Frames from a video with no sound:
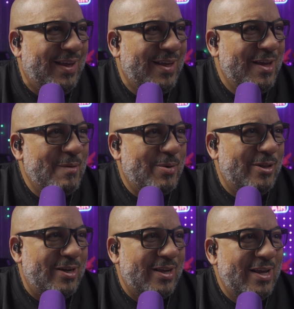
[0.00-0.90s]
but
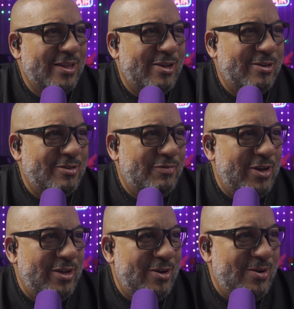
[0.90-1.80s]
look, there's a
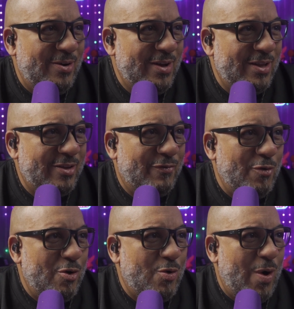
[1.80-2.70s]
video. The
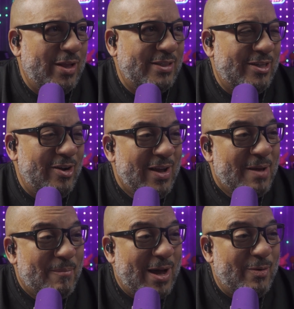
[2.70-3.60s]
full quality is there.
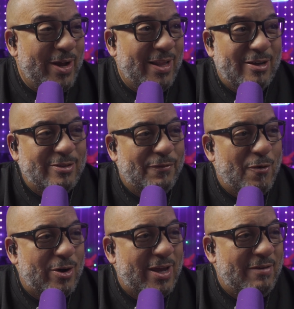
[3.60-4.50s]
By the way, that was a
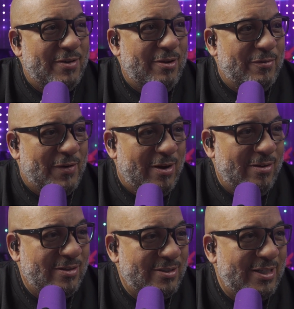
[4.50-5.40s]
4K video file,
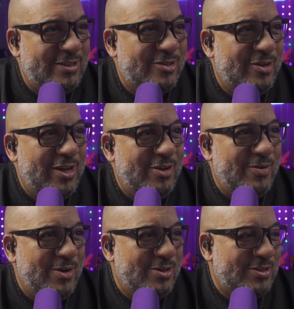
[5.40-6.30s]
just so that
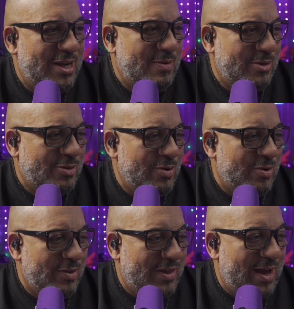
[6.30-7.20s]
you understand what's going
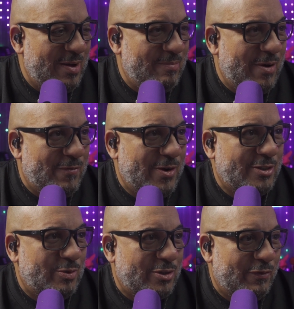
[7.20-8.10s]
on. That, my
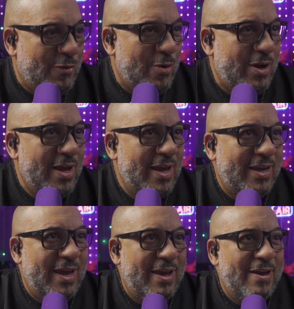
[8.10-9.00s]
friends, was a 4
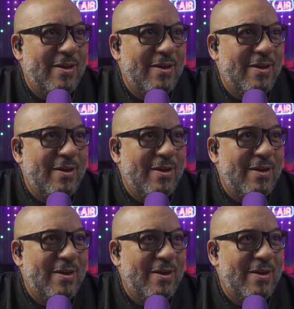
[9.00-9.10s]
4K